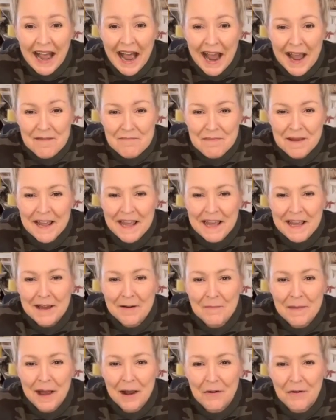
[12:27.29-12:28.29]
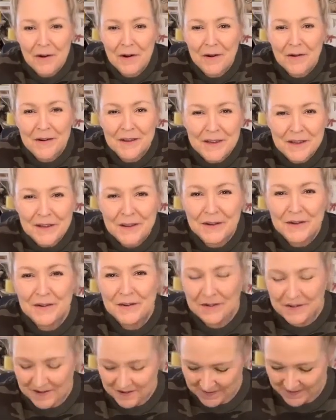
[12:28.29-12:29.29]
Hi, Pam. How are
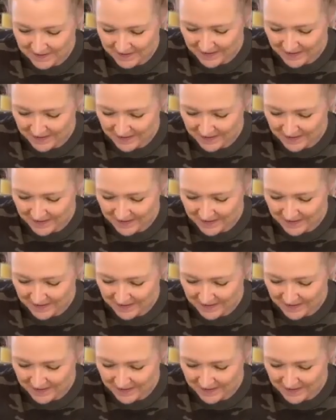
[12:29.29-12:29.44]
you?